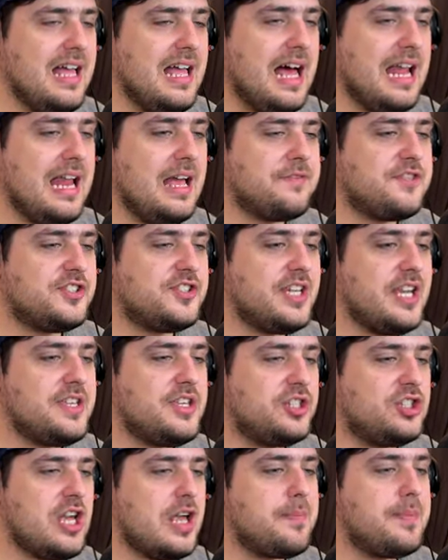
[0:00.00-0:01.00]
And I have to say,
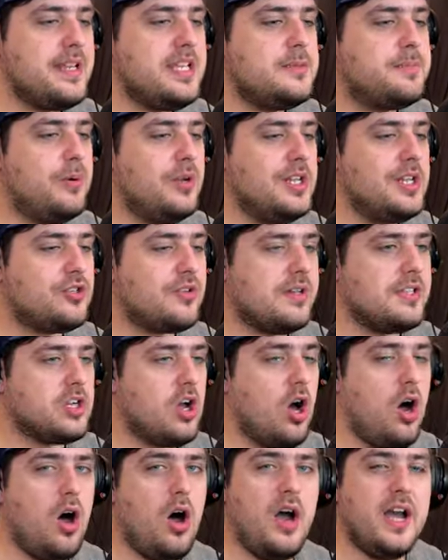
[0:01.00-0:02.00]
the Japanese bullet trains
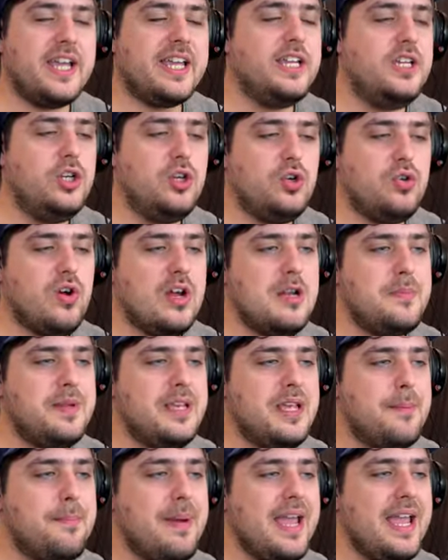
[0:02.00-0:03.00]
are
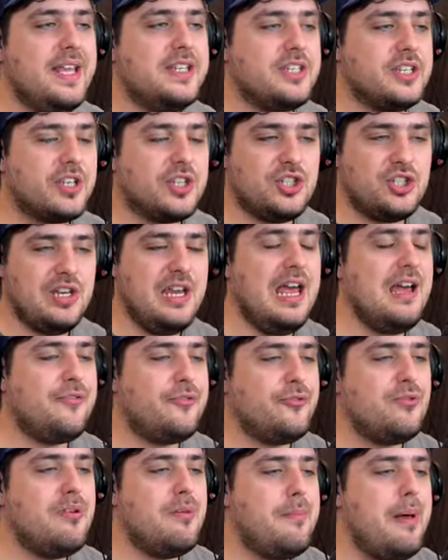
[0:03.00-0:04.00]
incredibly amazing because you have
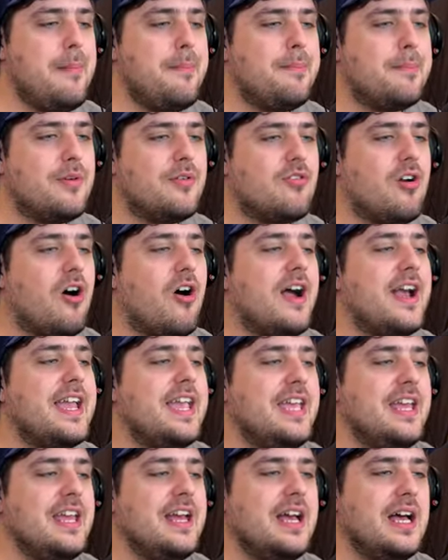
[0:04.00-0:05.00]
to remember,
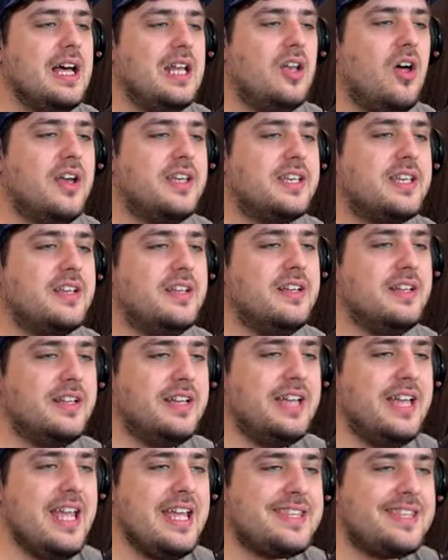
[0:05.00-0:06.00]
right? Like,
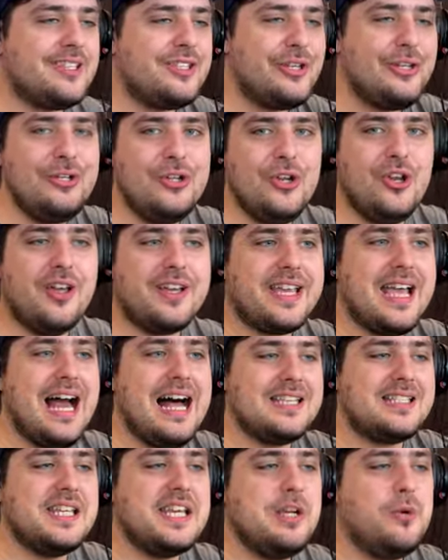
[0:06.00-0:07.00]
it doesn't look like it
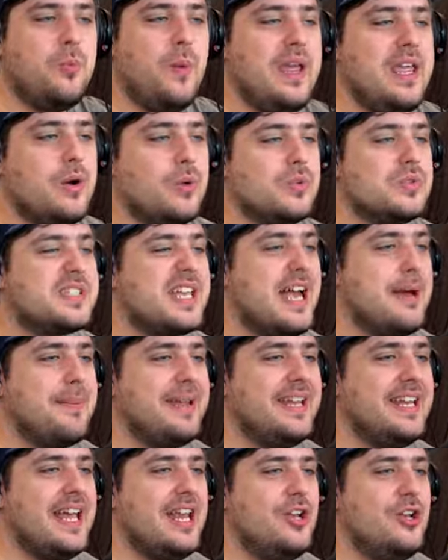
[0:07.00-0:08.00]
has any wheels. I
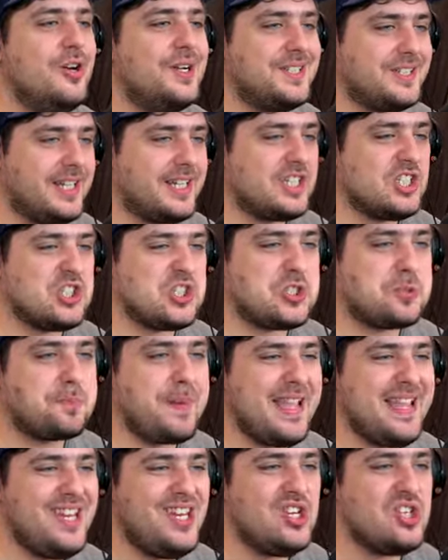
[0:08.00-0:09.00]
mean, it looks like a
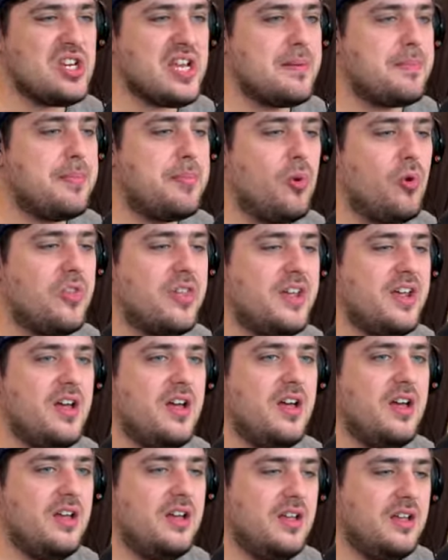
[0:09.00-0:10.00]
spaceship more than
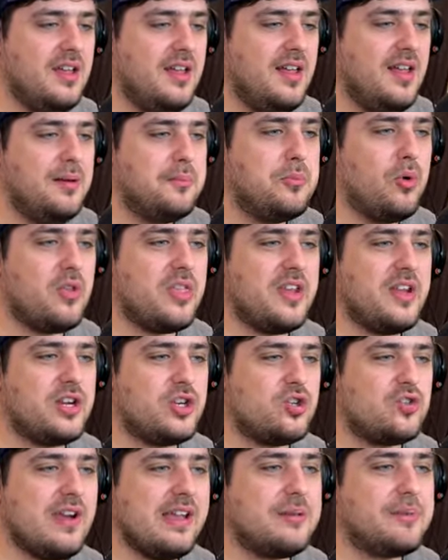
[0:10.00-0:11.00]
a more than a
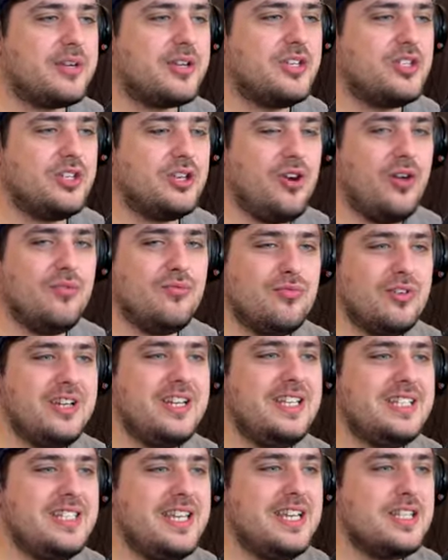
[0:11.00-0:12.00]
train because you can't
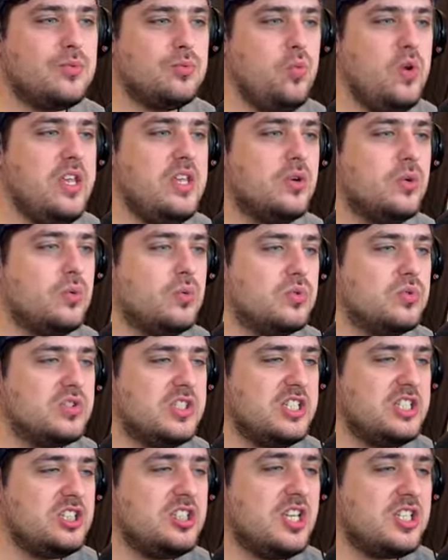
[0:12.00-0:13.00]
really see its wheels.
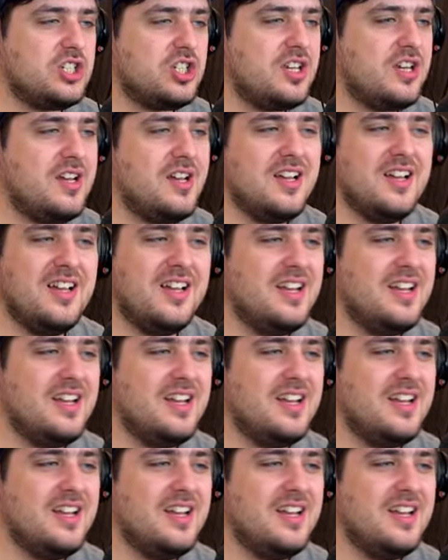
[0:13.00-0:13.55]
It's such a